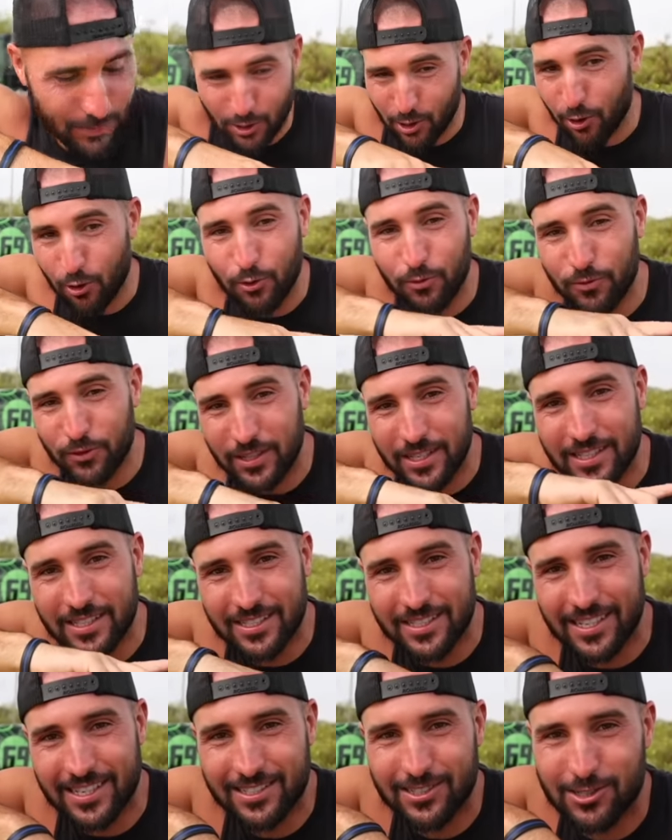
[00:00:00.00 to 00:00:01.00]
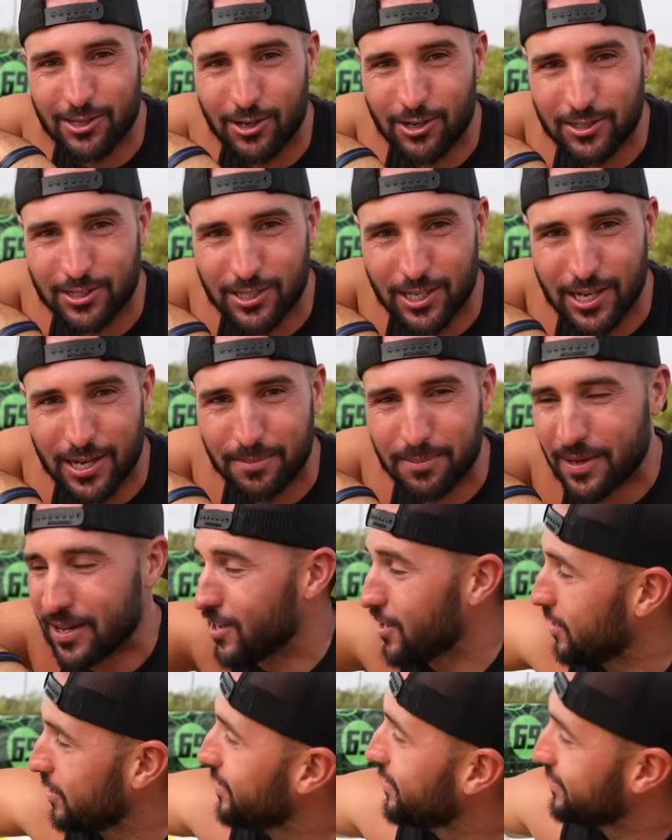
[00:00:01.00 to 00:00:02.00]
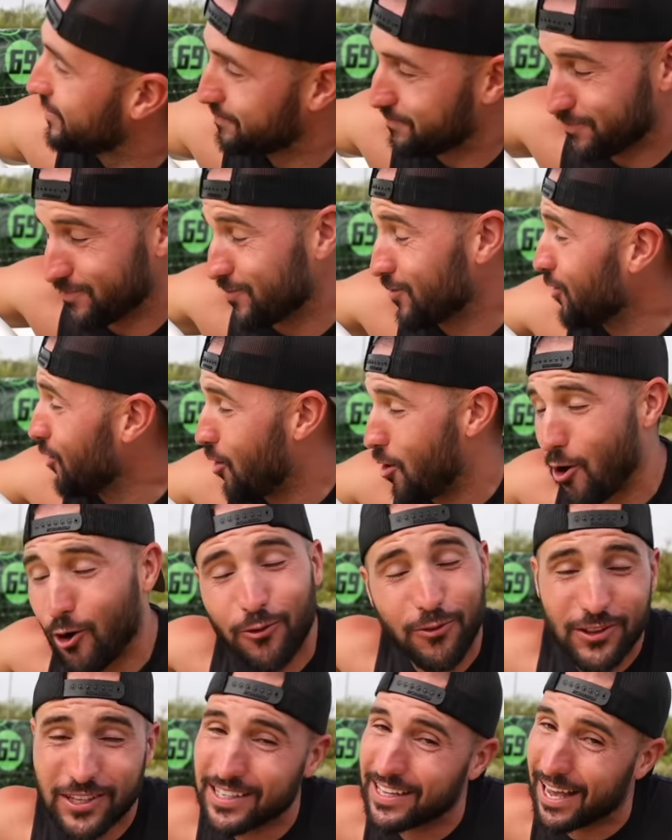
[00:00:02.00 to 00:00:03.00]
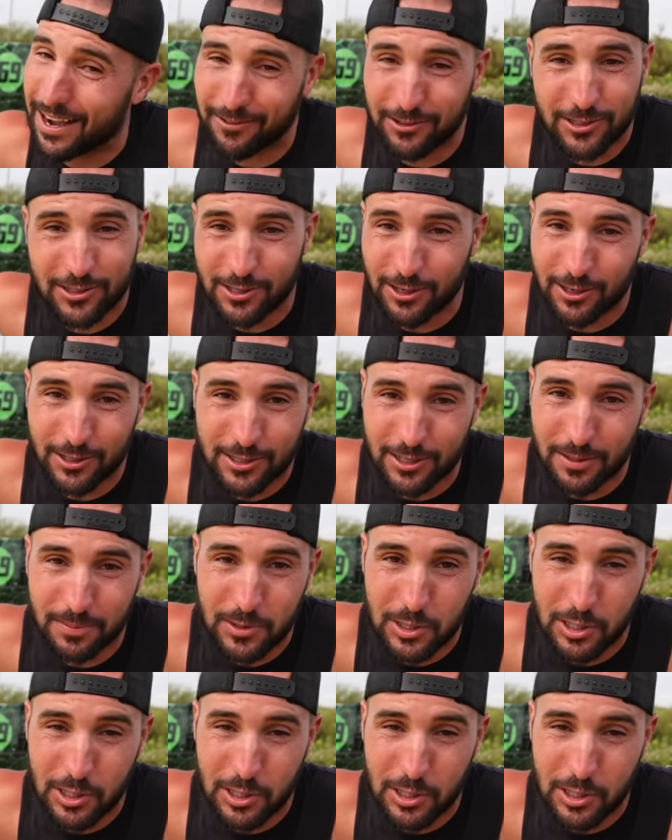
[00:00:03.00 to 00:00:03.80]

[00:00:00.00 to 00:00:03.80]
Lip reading: Hopefully this thing starts up. Hopefully that one starts up